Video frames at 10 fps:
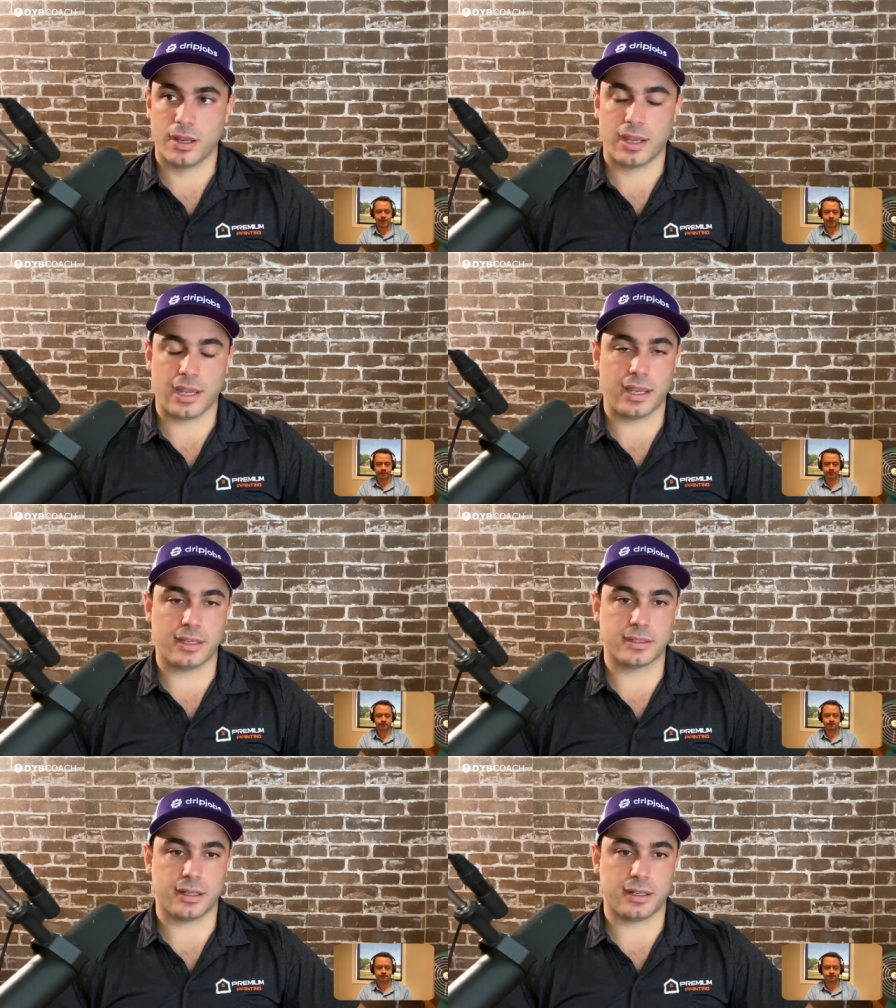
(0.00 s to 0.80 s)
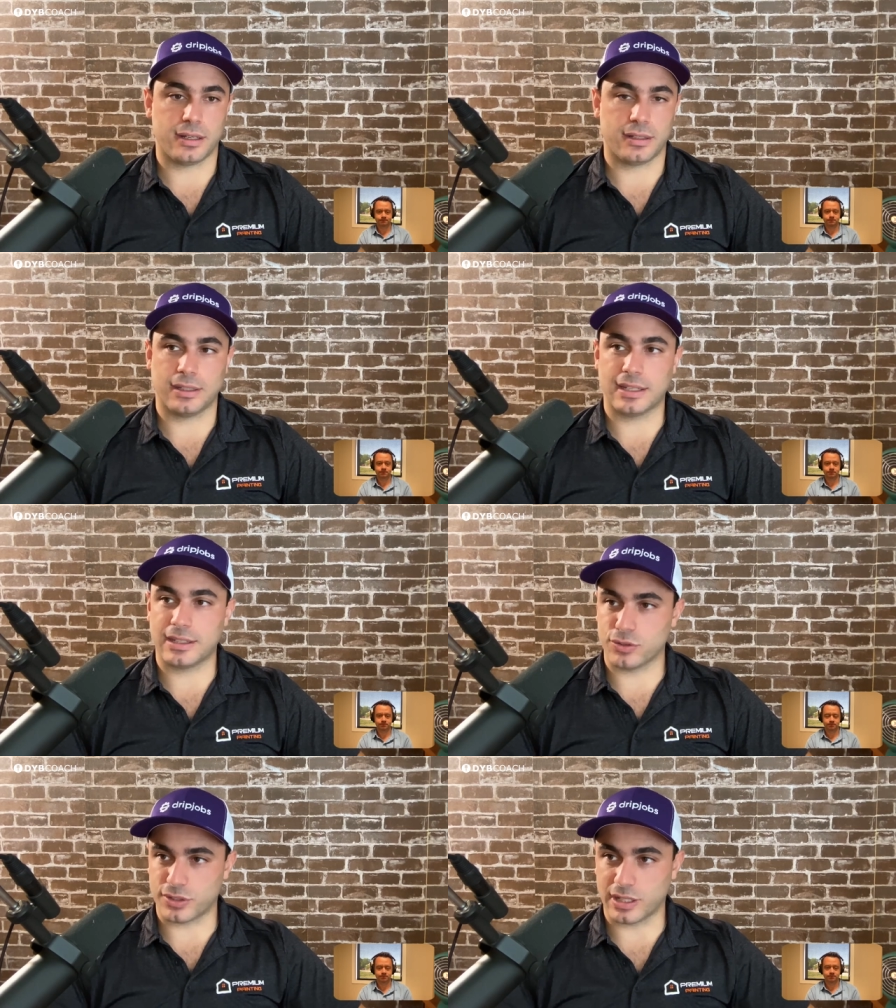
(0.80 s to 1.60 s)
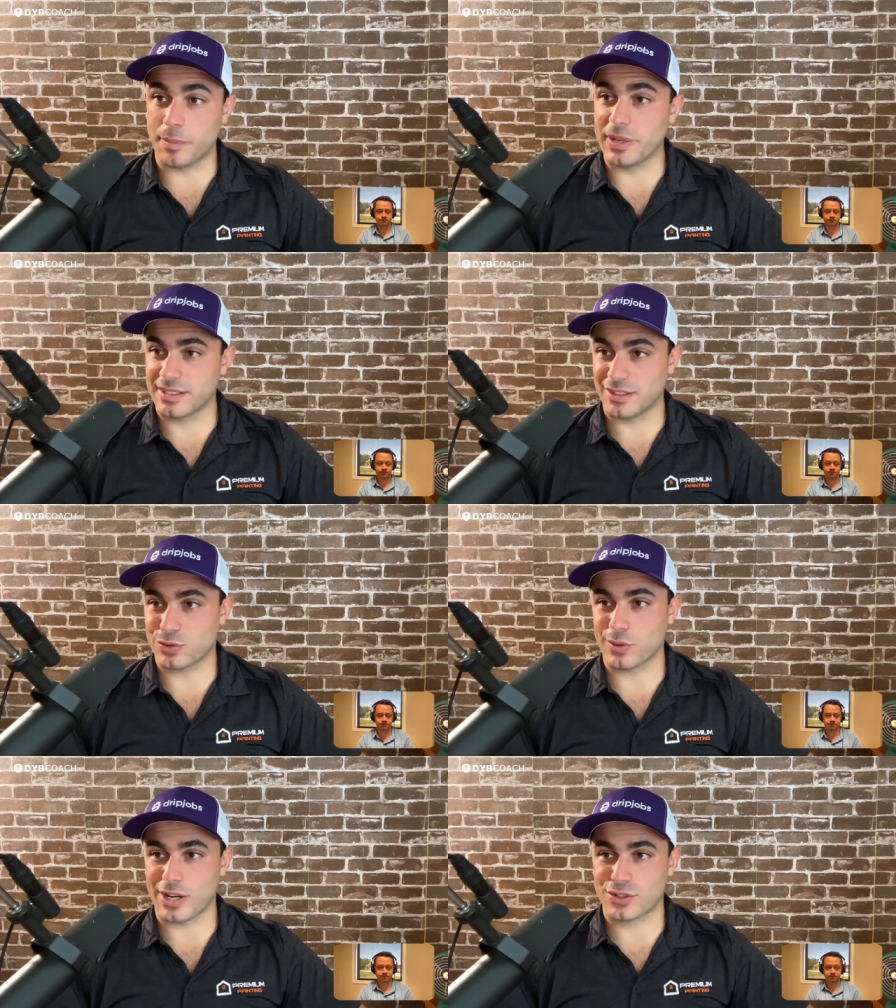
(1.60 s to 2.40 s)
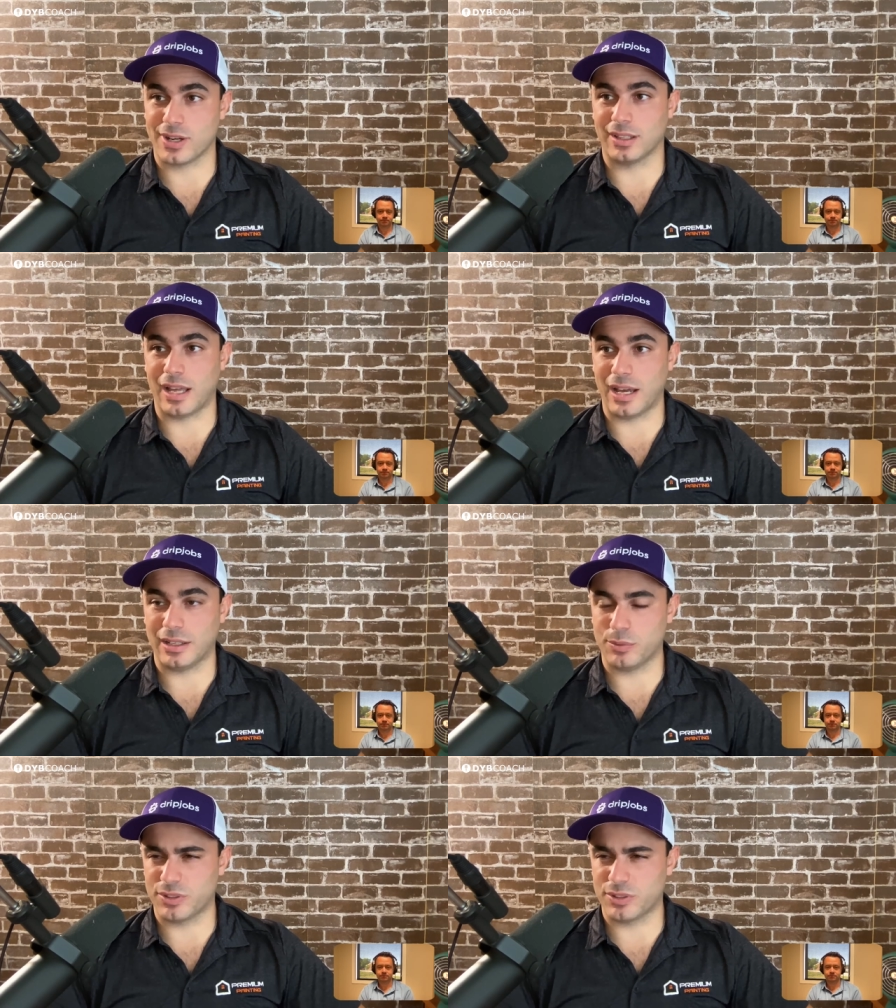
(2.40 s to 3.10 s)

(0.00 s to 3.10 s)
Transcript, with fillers: and uh, he used to come into this restaurant a lot.